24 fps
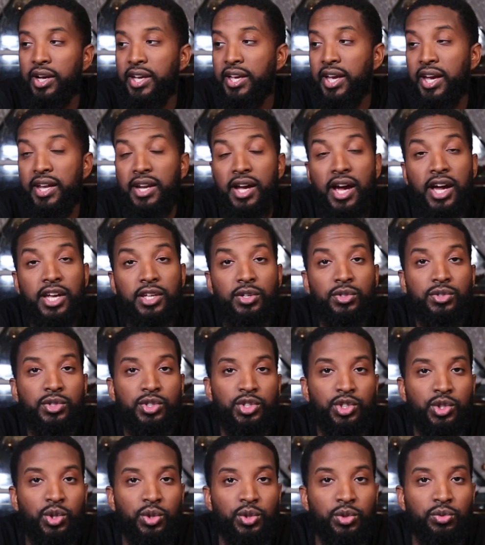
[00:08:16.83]
again, I use a
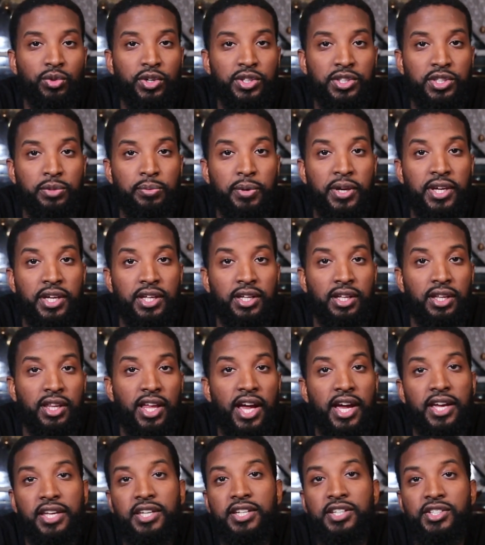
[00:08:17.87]
shoulder rig to make it a
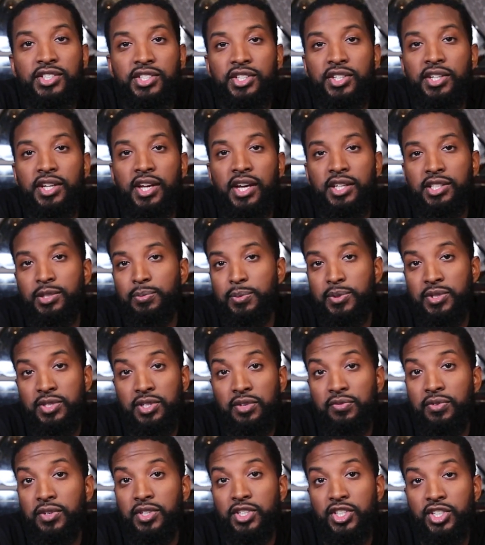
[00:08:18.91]
lot easier to get
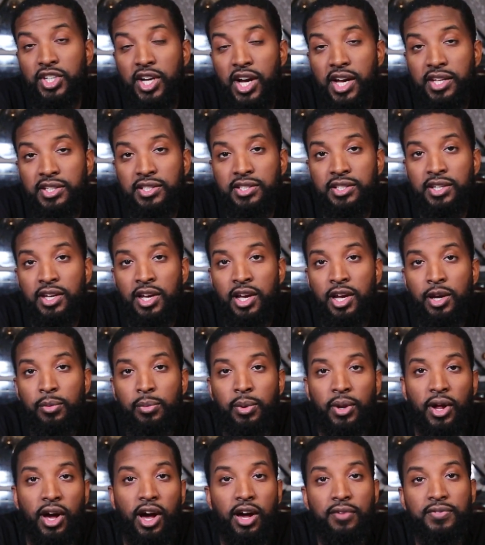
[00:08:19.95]
specific shots,
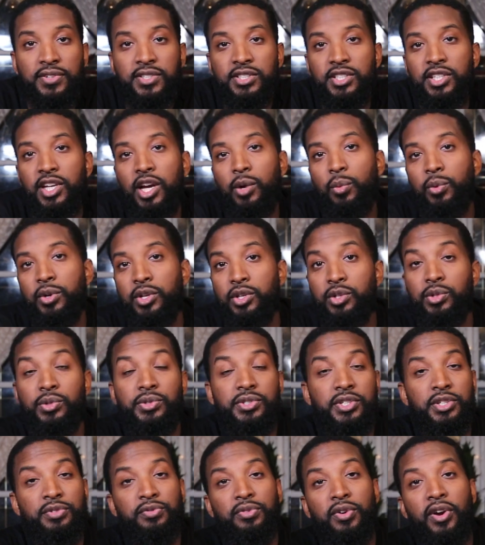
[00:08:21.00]
but obviously I wouldn't
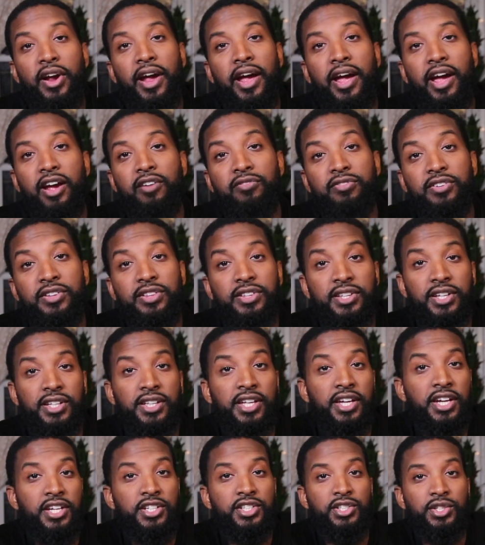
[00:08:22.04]
use this for everything
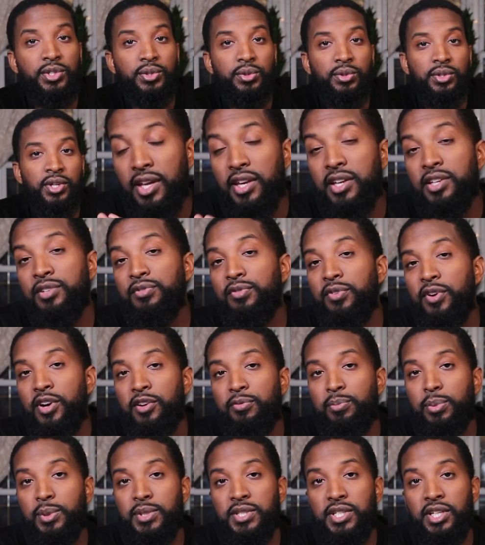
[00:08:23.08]
that I shoot. It is very
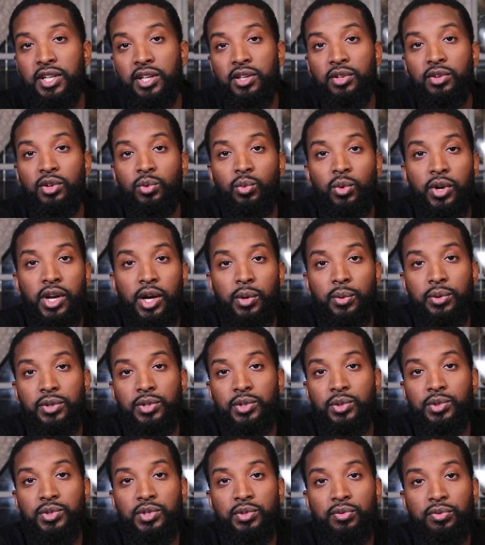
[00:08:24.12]
particular in what I would
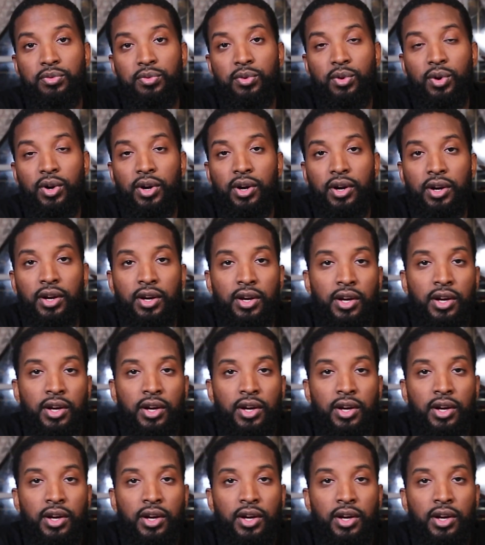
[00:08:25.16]
use it for.